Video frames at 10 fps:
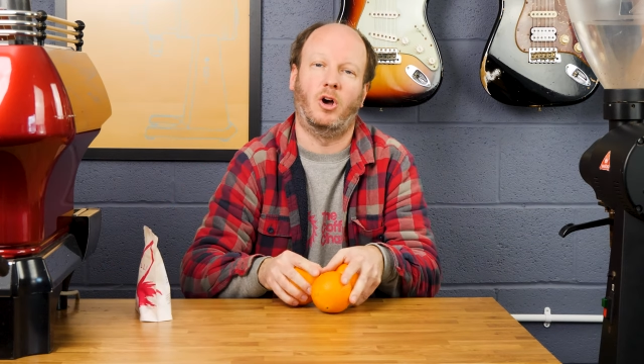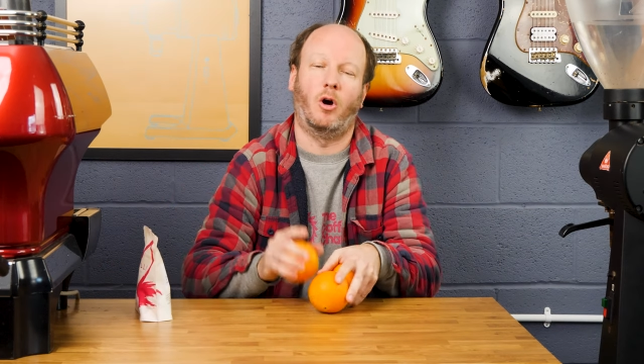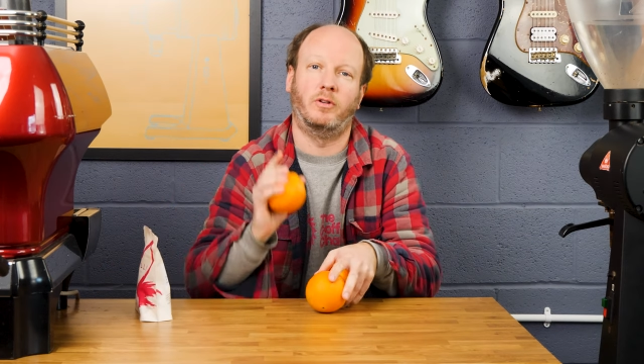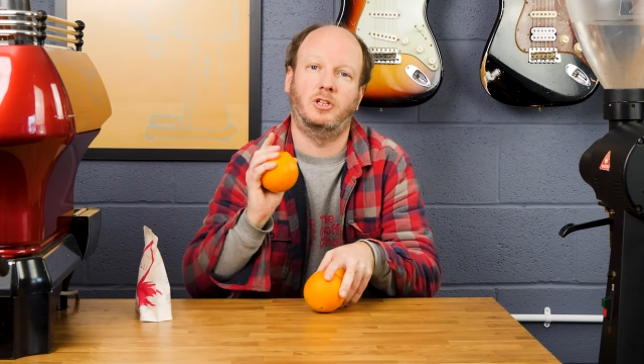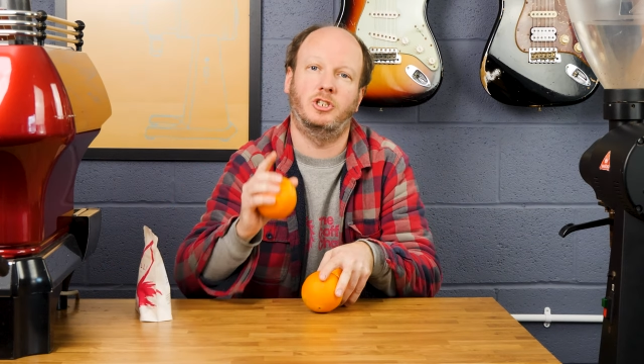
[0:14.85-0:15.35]

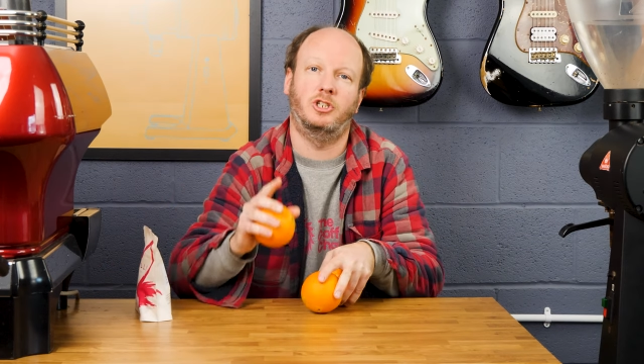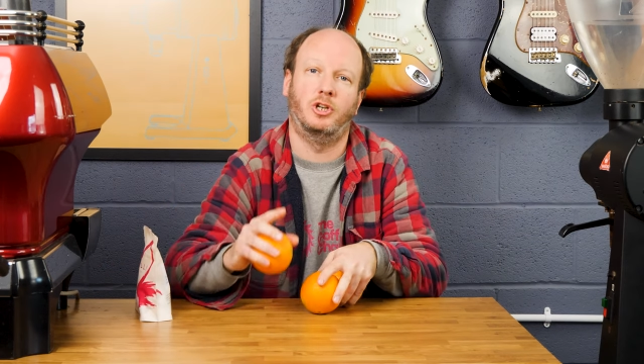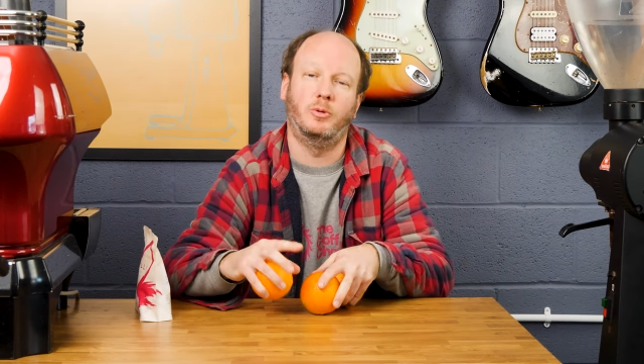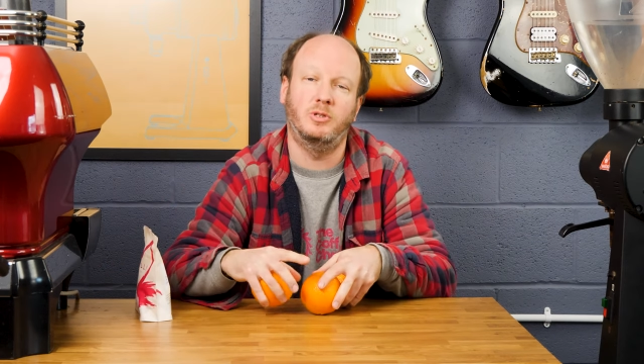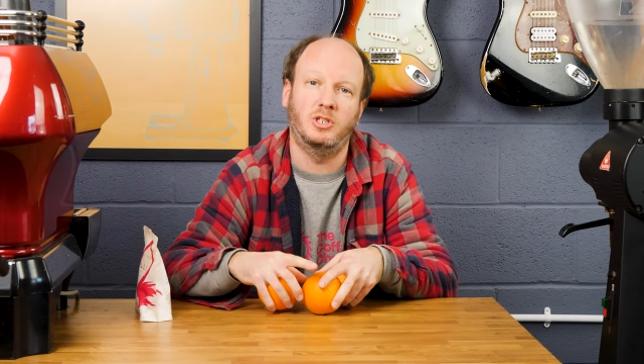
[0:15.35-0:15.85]
orange
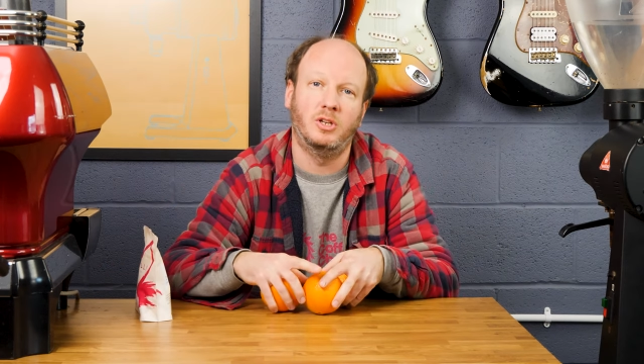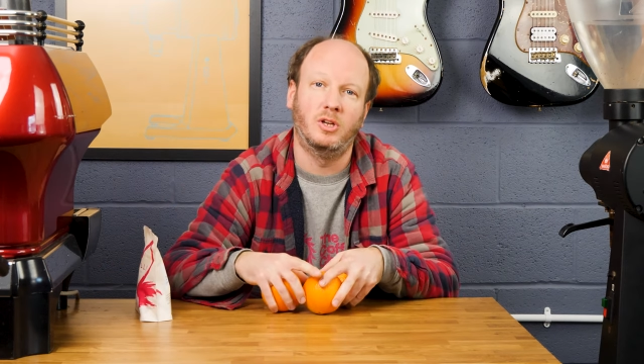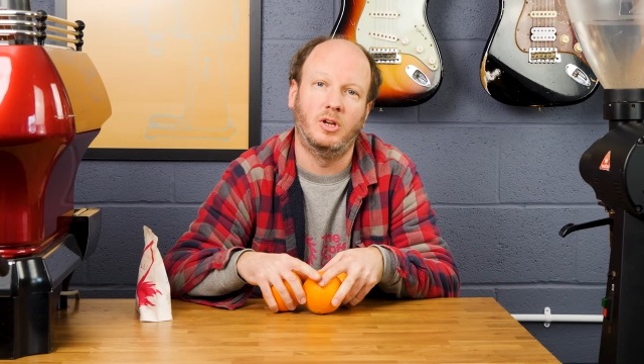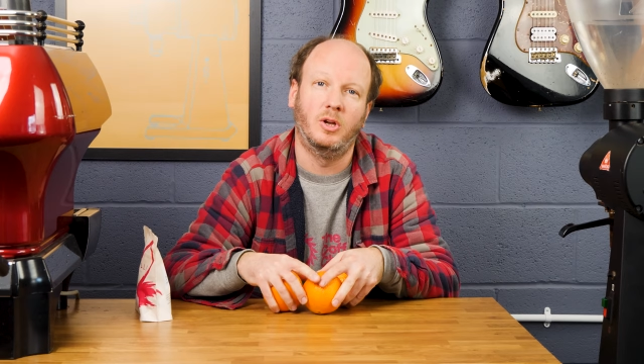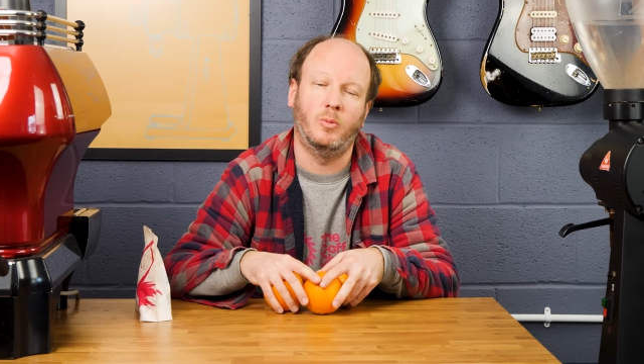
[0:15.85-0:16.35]
juice
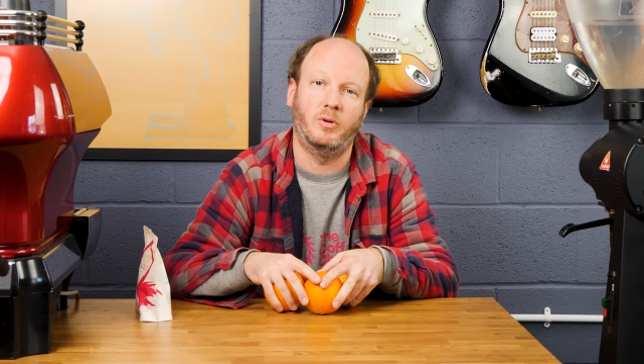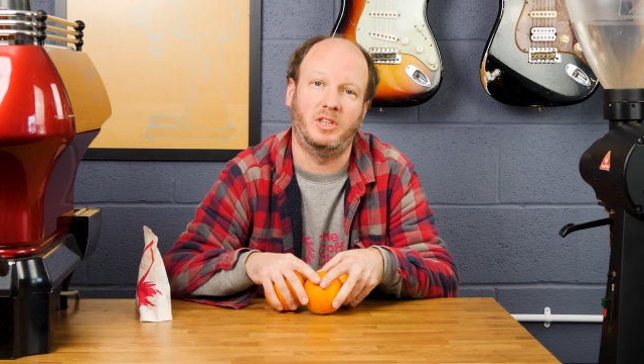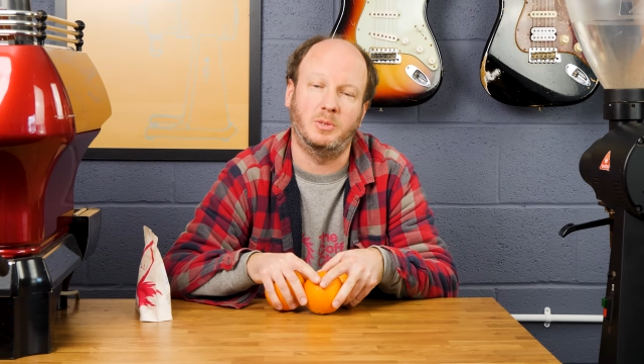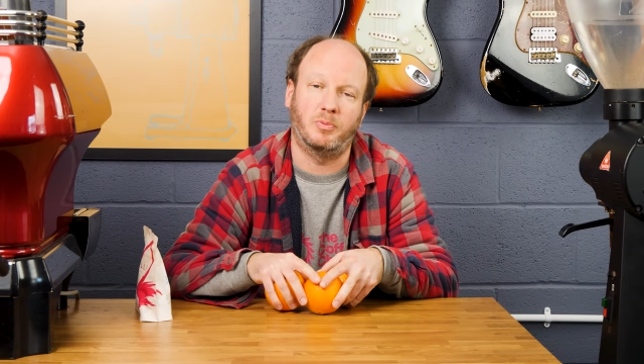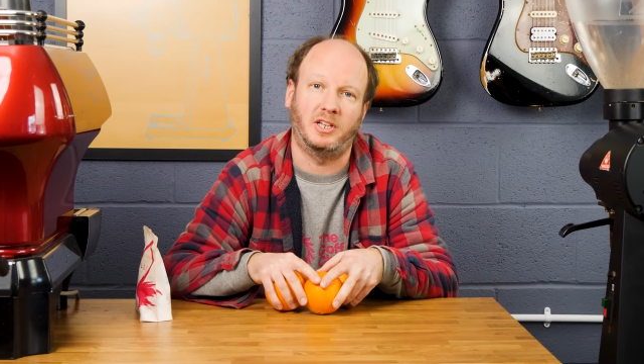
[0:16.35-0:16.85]

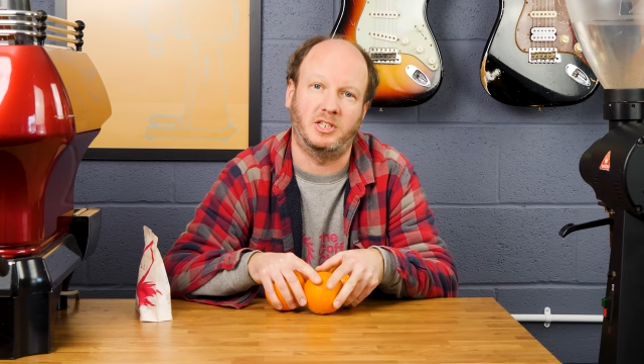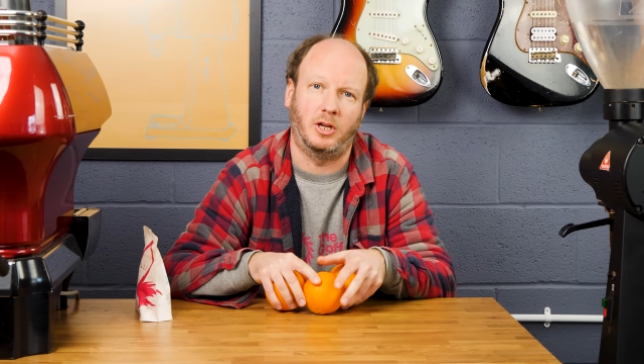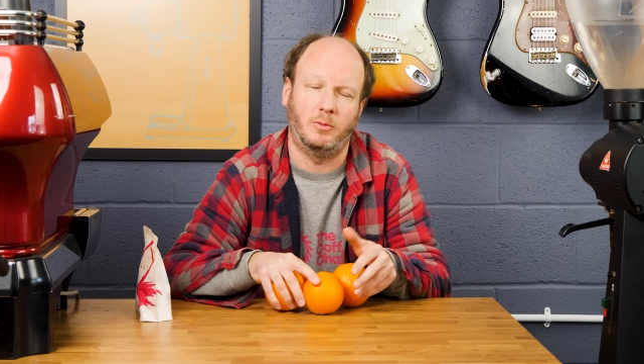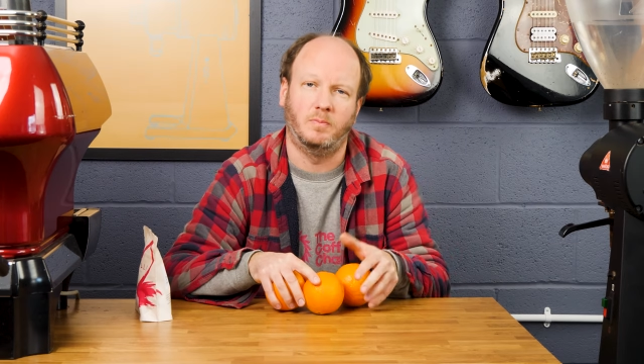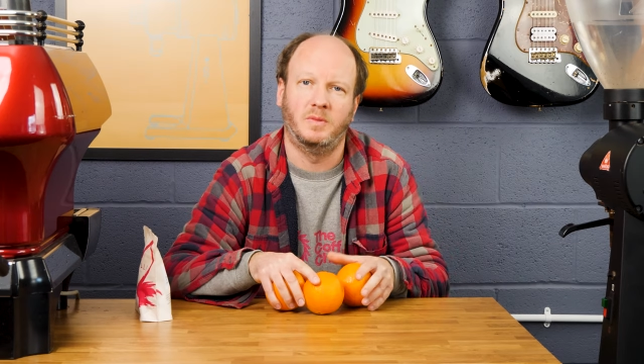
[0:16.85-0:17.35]
with espresso.